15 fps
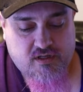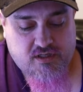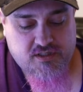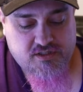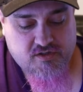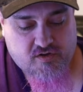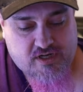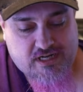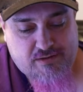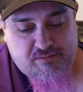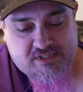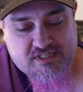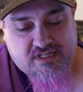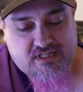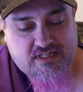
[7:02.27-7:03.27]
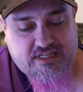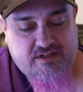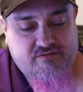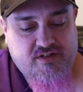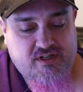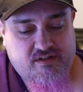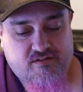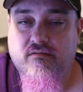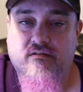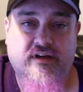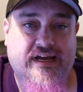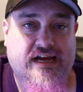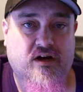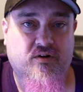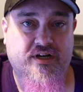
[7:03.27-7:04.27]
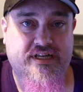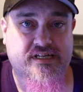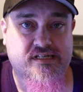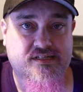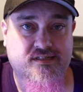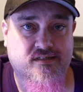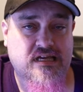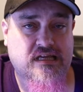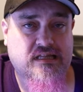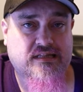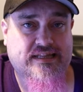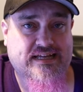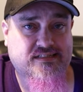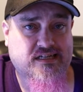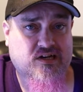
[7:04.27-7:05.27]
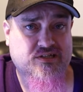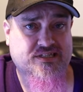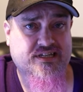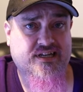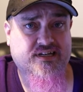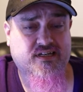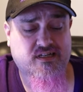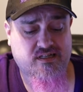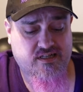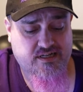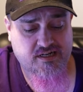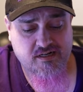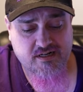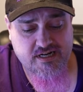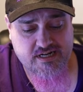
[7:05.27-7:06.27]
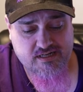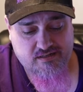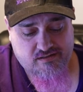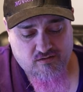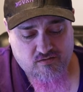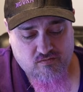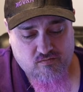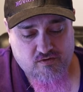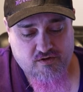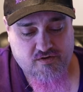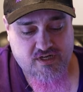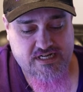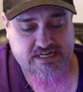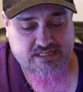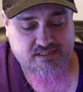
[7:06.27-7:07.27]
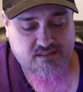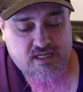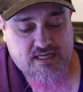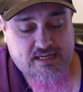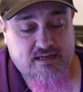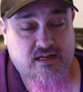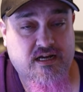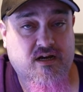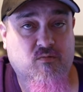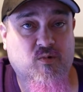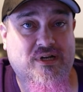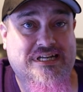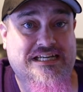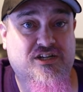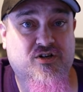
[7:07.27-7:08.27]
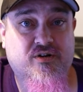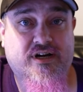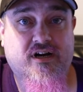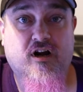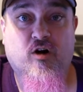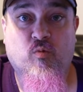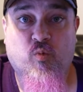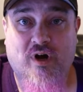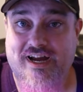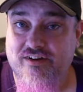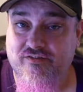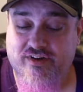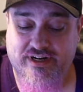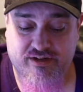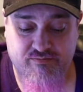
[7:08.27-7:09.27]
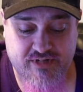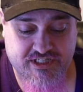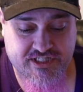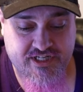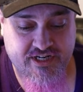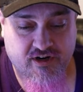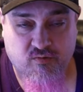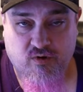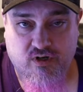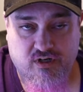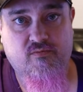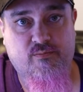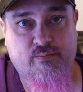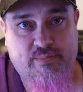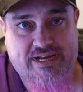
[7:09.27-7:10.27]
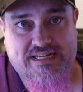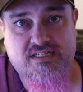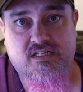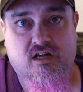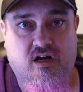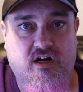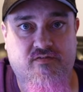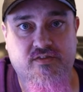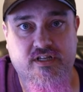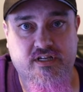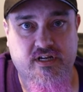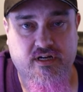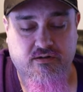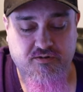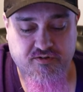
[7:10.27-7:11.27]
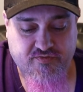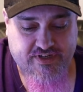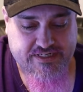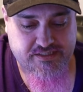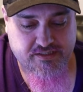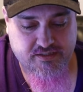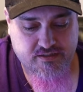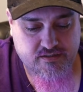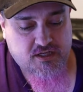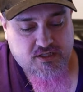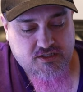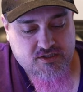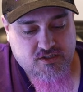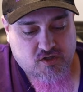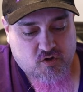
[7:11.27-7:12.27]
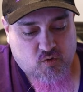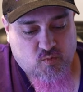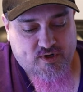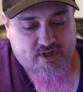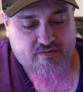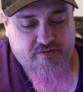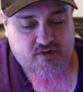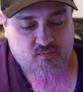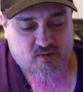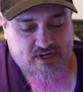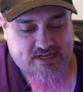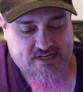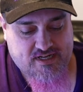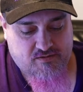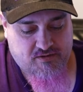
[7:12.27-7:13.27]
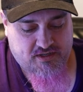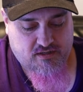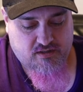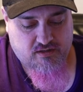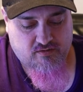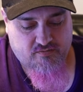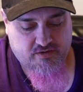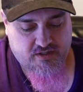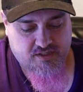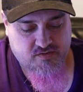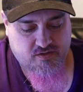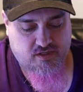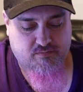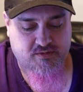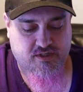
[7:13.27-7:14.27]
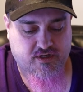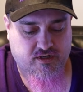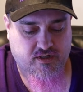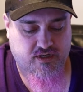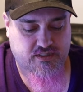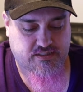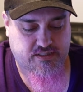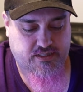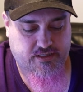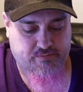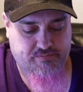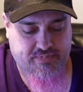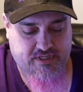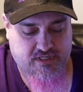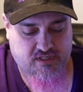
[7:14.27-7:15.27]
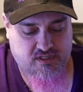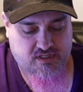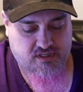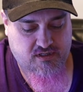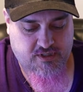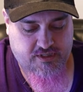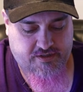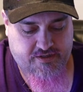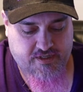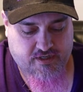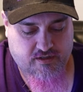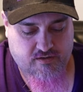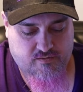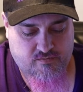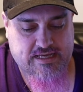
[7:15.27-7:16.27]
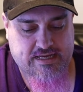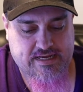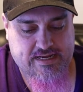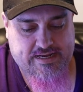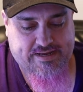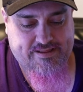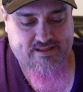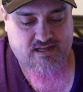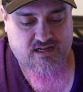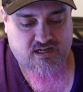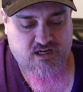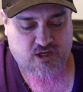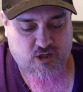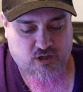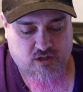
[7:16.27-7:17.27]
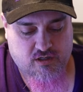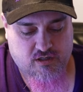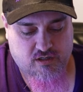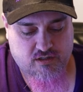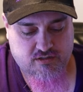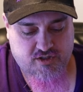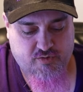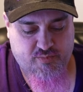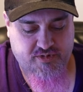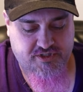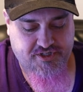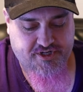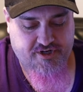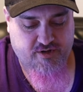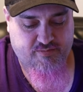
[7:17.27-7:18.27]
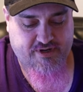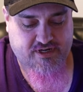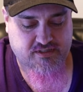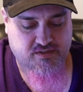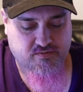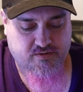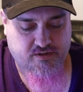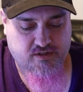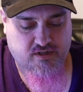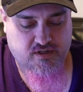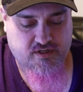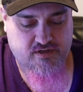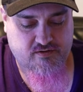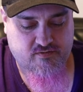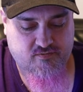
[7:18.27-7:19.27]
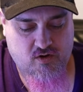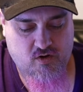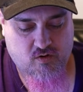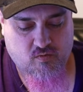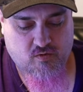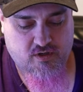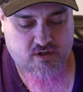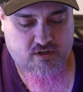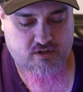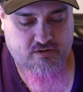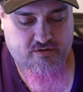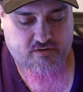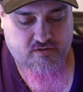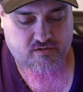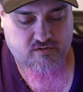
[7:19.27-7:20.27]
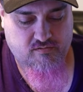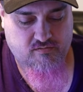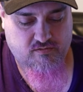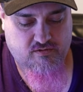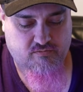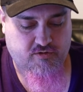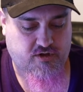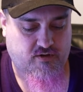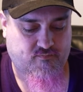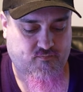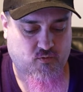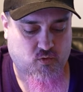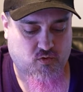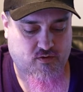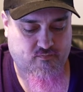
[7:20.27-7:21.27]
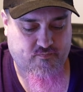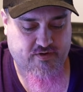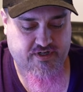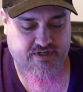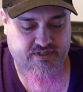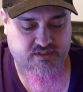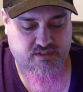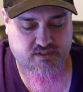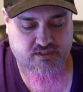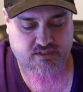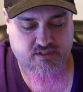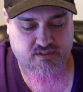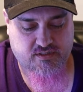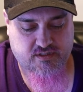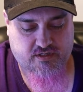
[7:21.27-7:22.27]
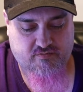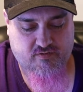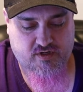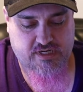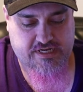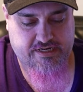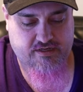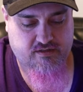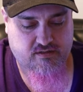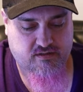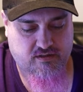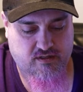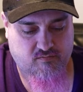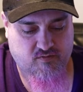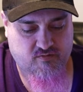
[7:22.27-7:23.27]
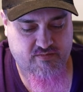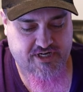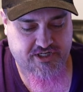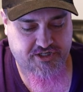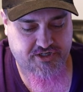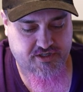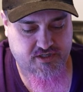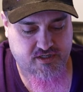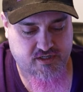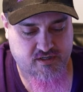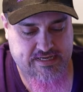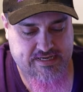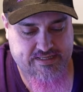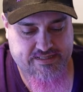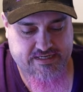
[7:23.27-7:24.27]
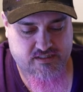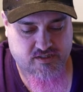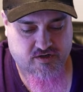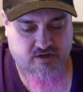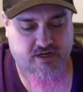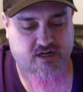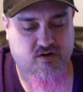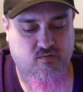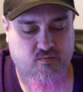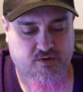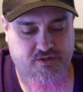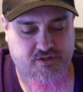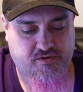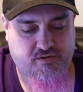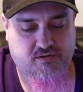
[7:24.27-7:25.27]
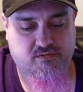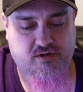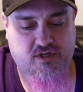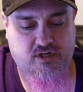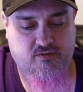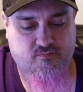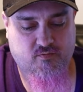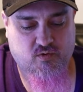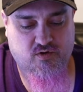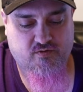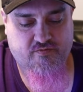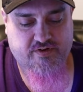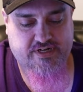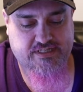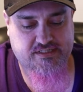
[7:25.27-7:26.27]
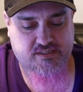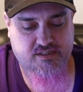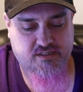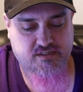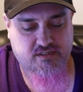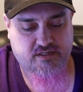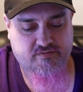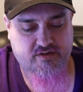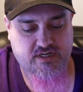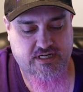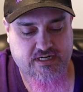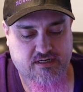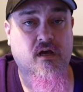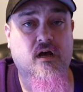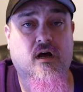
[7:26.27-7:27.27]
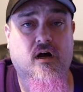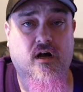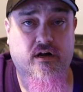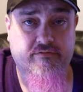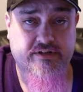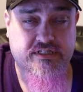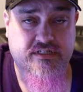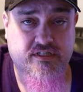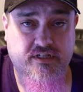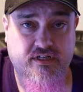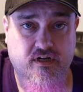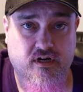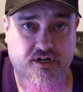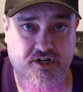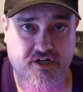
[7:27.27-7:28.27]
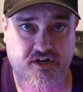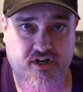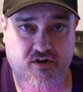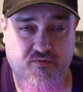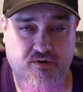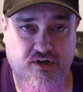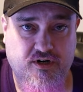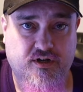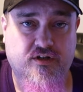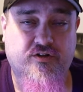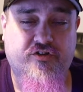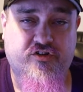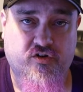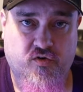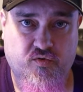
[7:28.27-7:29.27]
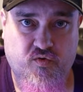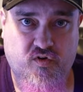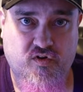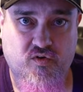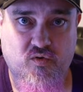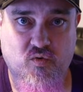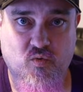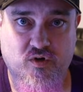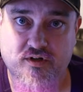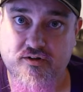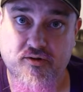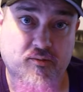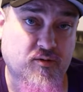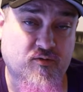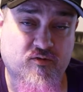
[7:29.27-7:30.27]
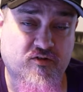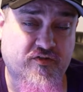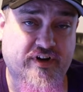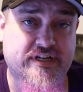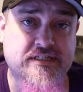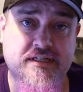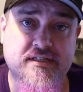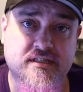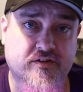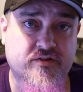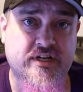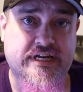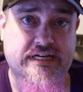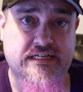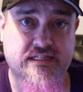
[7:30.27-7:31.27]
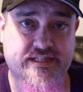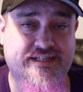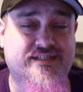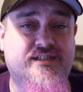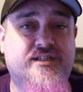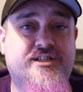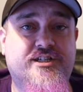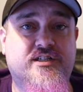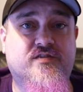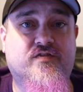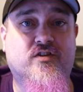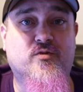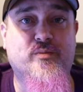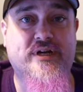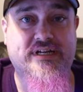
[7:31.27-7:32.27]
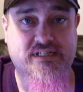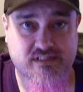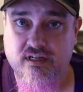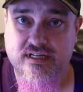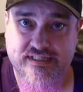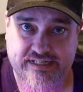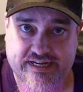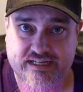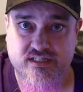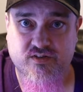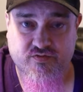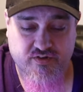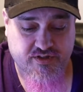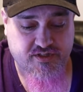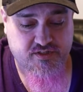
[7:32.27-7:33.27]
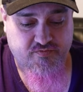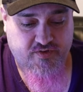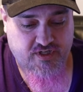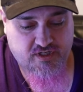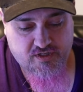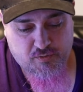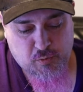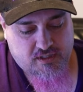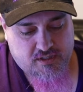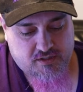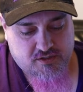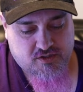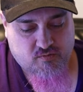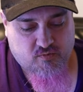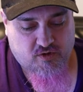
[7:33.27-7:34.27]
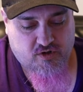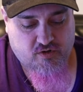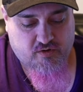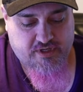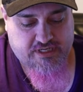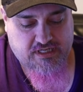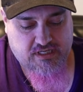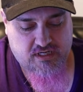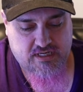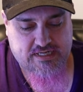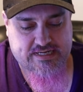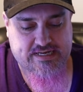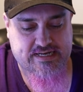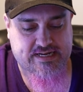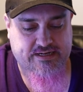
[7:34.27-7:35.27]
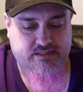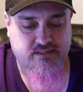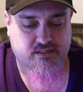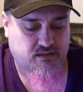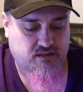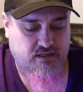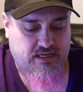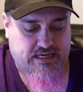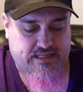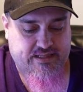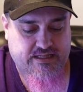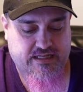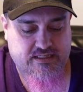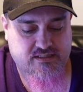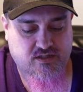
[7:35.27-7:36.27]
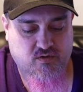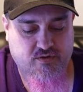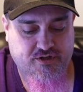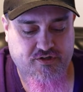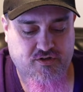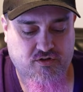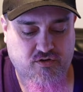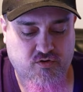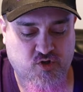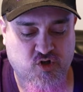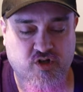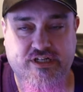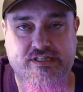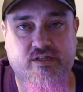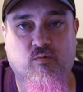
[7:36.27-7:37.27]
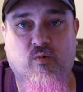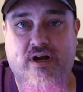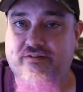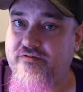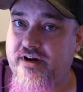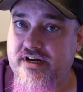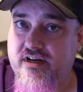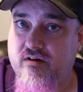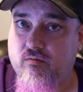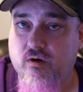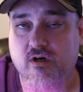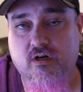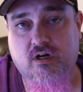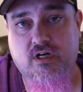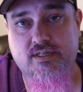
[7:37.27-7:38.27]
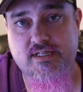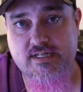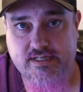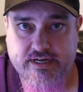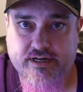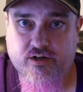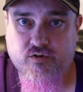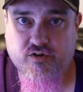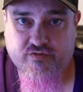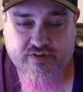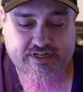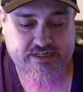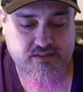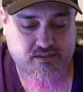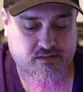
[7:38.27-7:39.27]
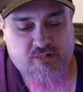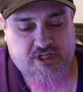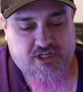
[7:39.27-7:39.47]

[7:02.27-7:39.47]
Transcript: So I'm just gonna leave it how it is. That's how it's connecting to the internet. We'll go next. Now we need to create our Wi-Fi mesh network based off the Deco devices. So whatever you want to name it, for this one I'm just going to call it TP Deco. And then our super secure password of 1, 2, 3, 4, 5, 6, 7, 8. And we'll make sure that's correct. 1, 2, 3, 4, 5, 6, 7, 8. Obviously on your network, don't do 1, 2, 3, 4, 5, 6, 7, 8. This is just for my test for this video. So we'll go ahead and hit next and then it's going to create the Wi-Fi network on the Deco device.